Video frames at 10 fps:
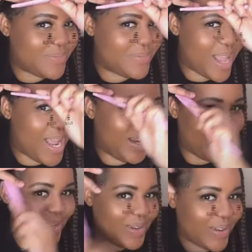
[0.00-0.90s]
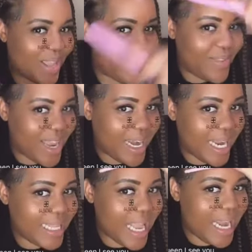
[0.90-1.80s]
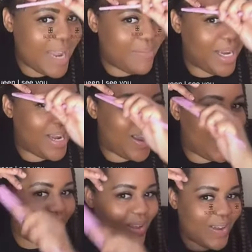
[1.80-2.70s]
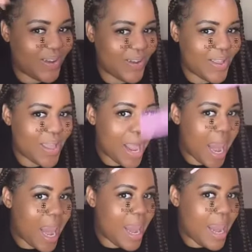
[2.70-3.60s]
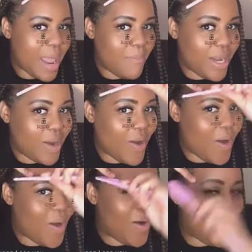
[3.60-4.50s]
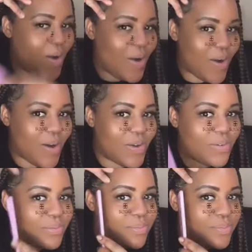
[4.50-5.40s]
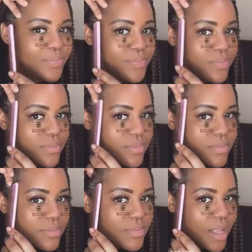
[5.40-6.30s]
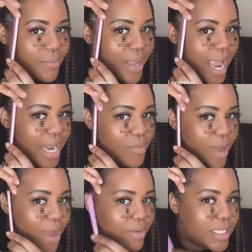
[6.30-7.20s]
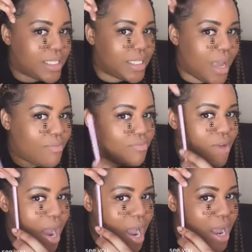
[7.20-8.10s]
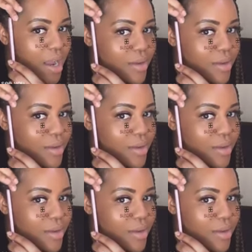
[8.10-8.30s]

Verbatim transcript: I don't know. If y'all like that, let me know. Let me know. But anyway, what's up, Ra?